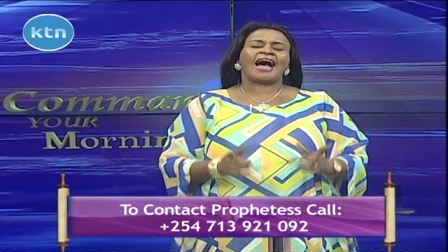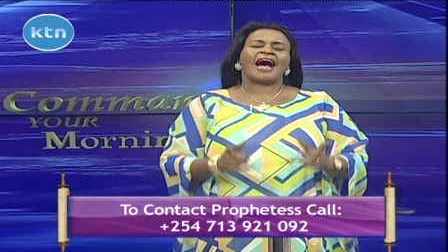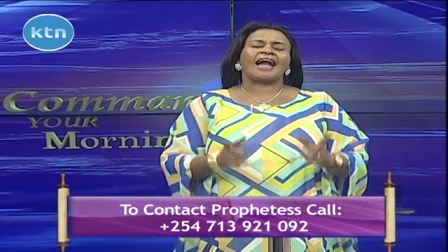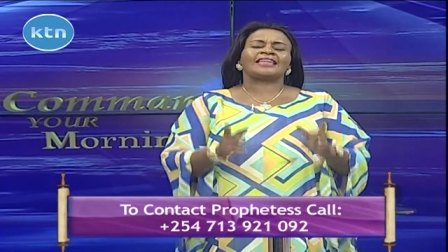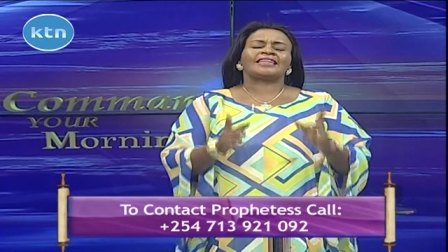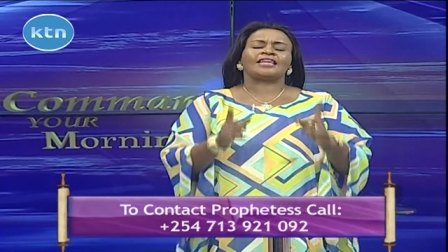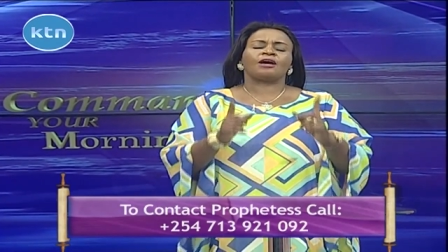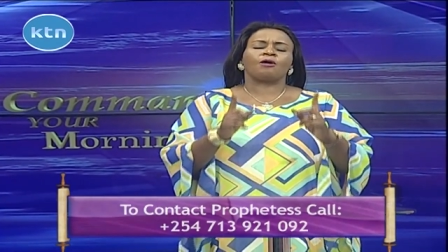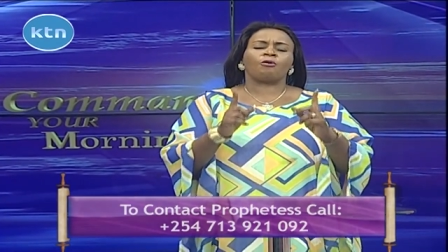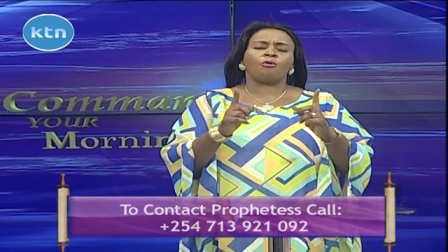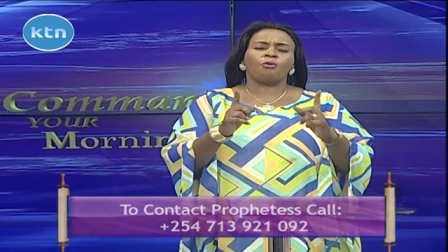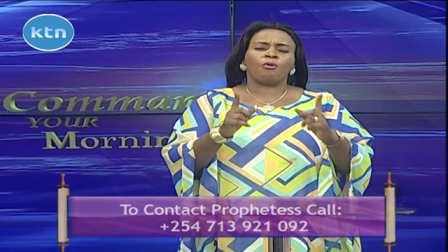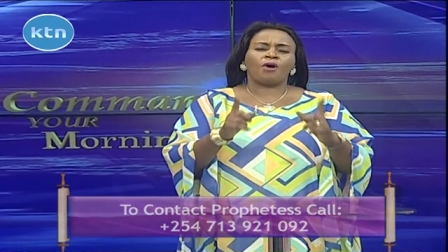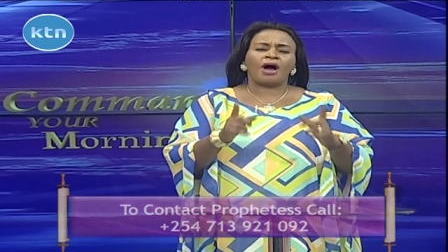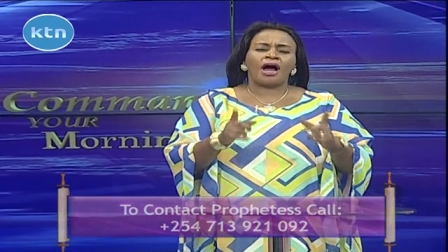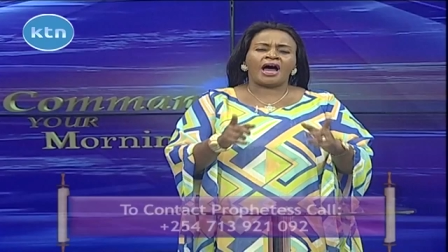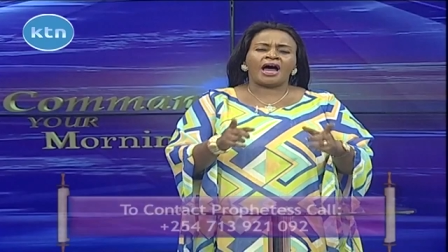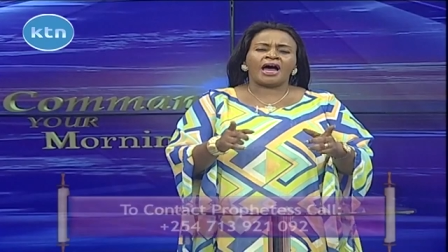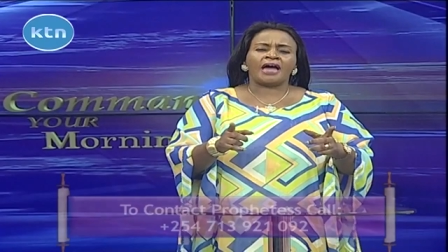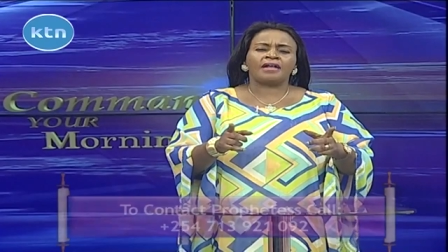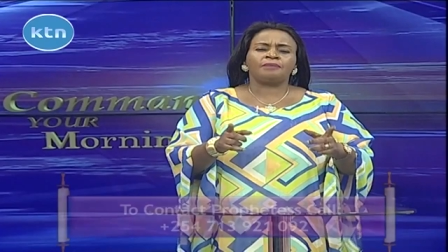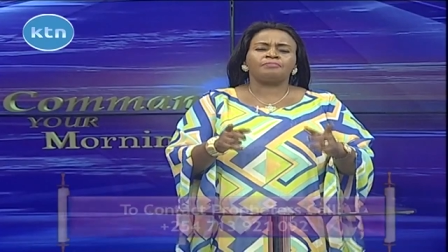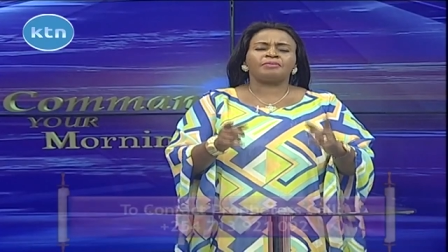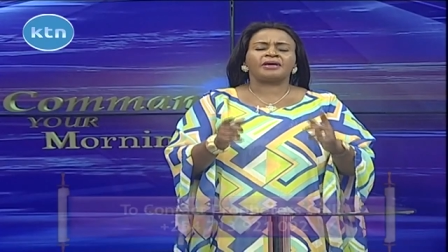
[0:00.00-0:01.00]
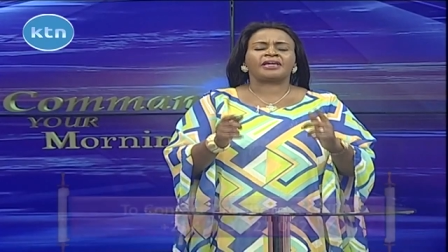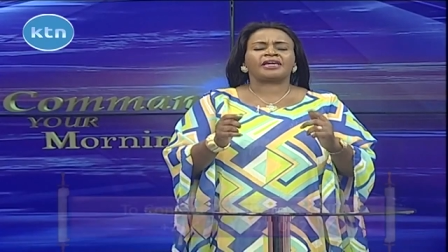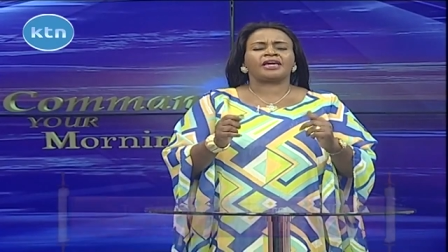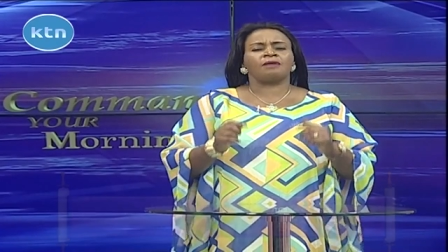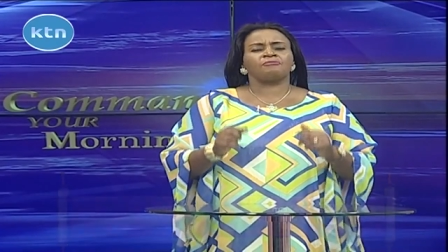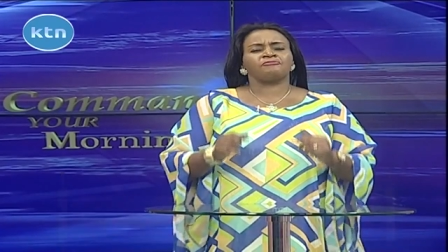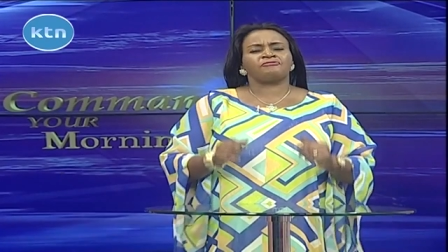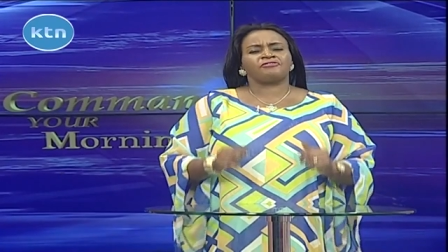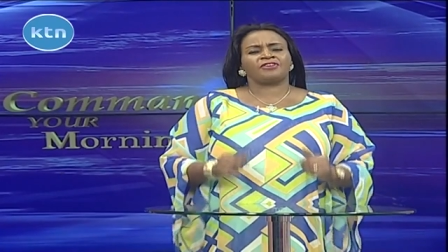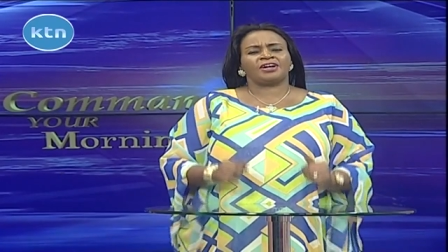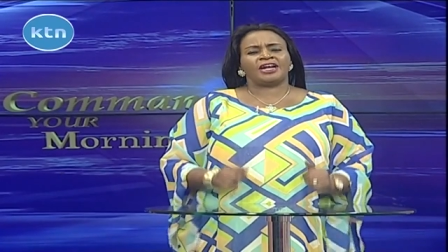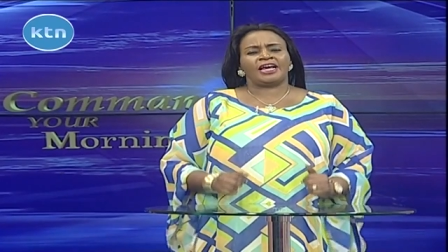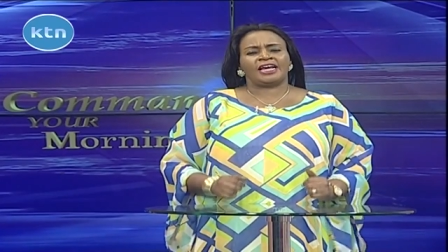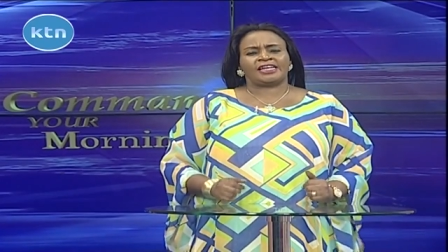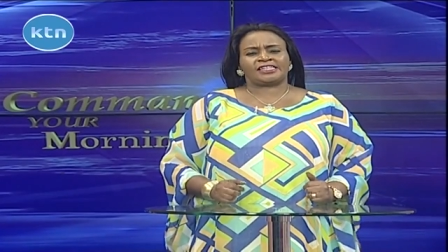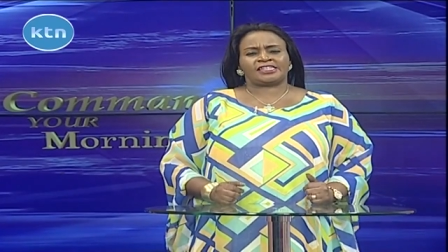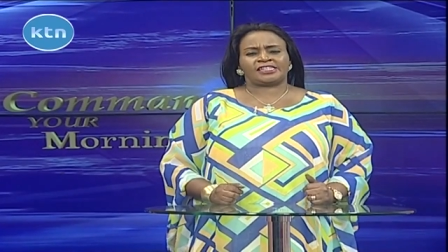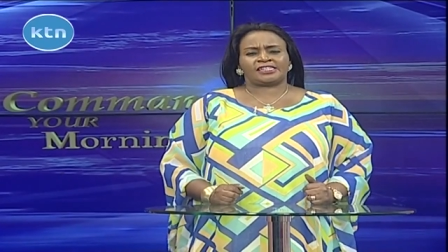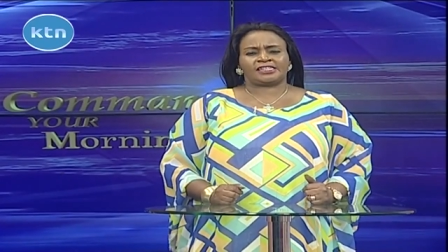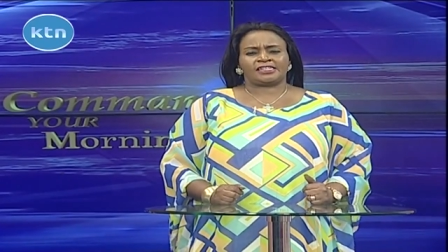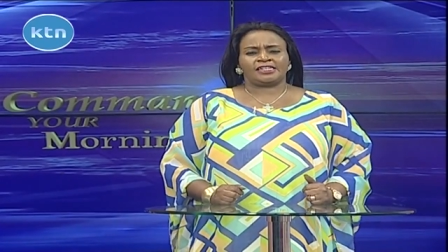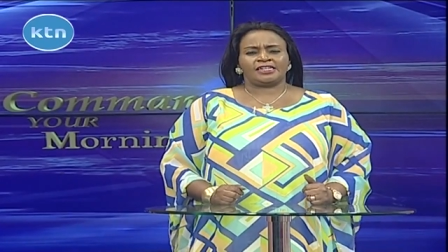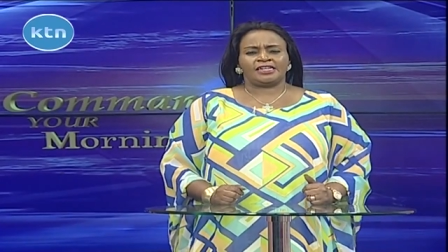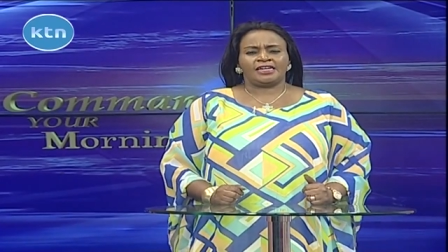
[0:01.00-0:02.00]
And the Word became flesh
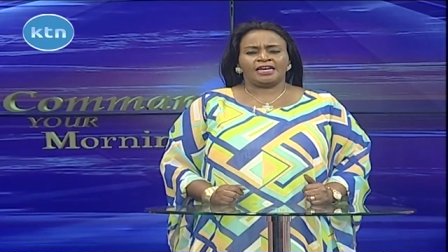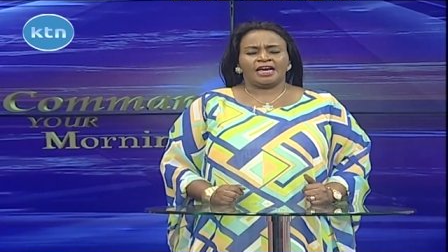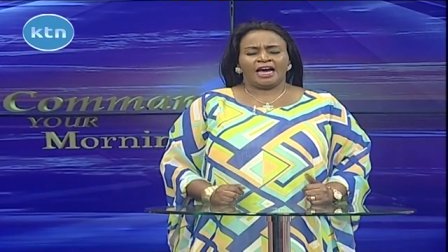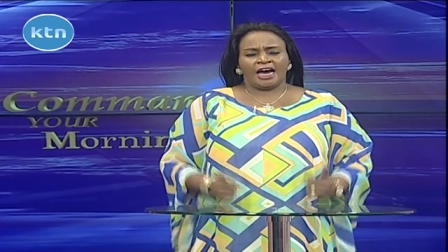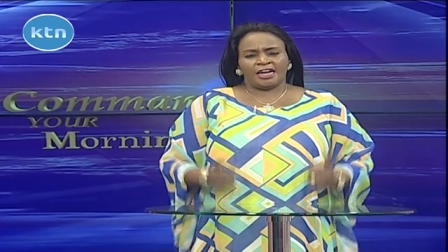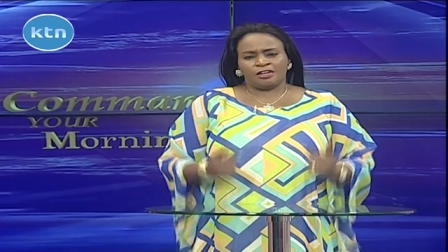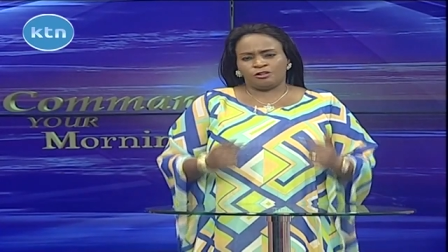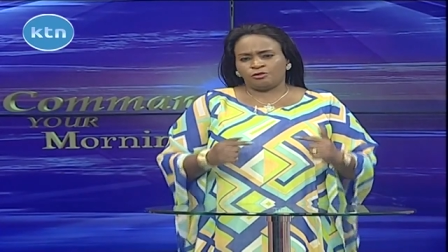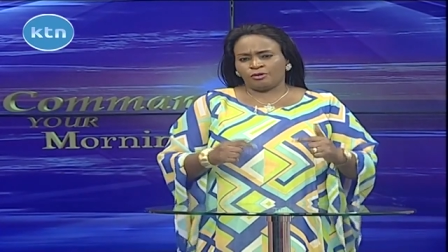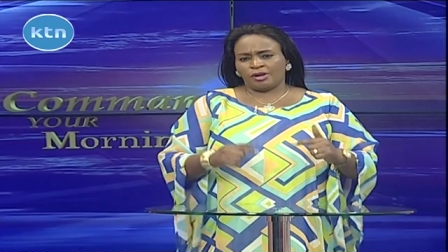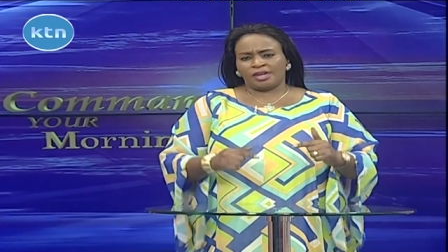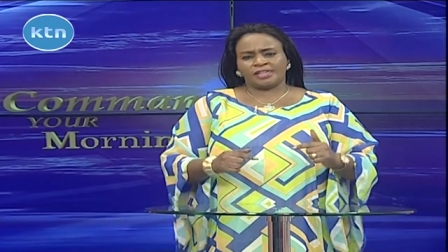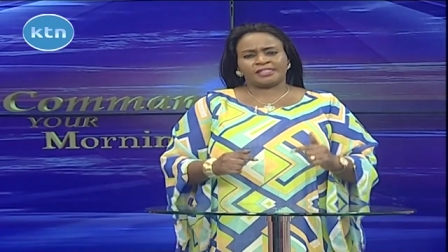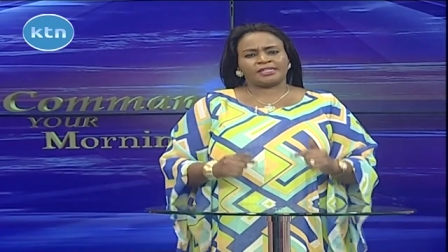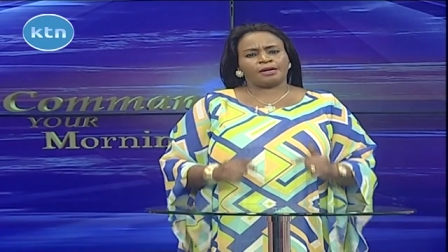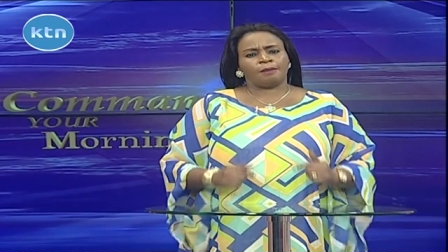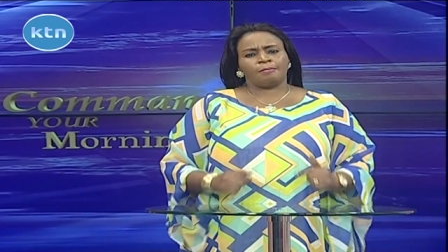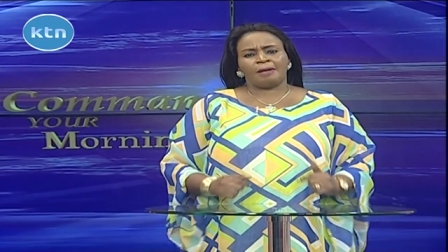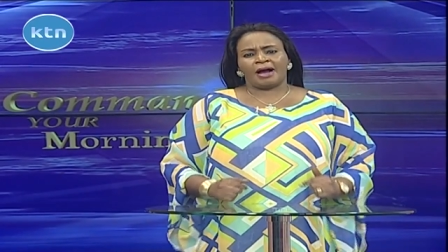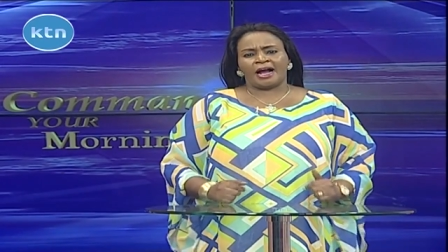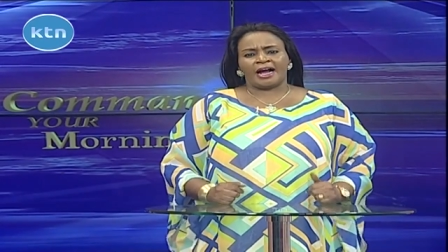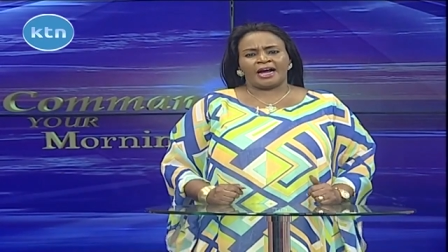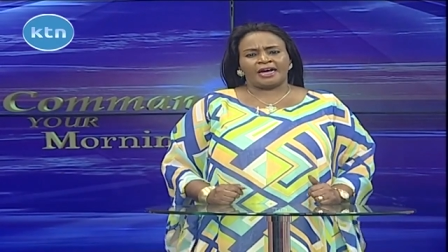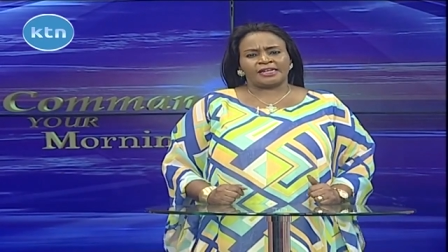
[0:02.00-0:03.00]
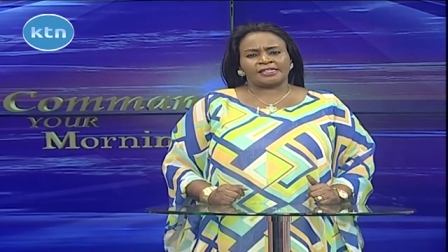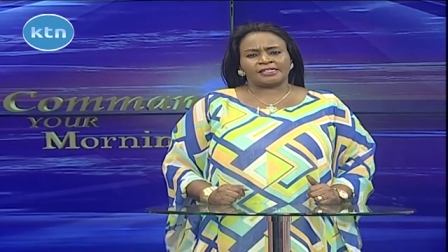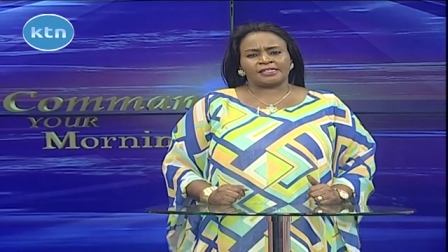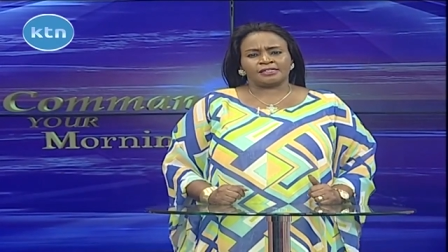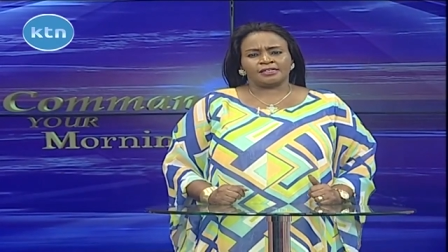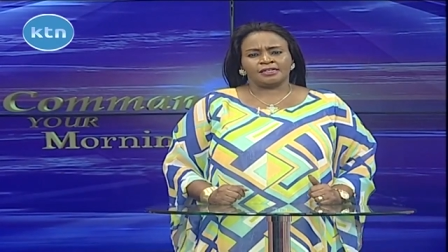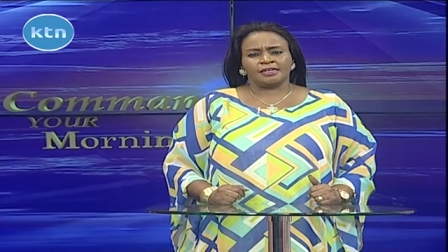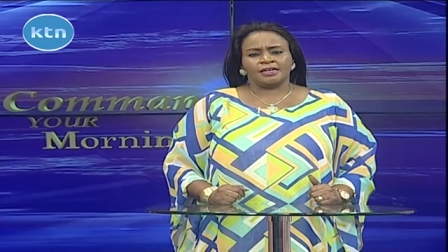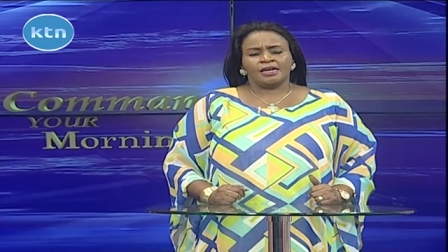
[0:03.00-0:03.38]
and dwelt among us.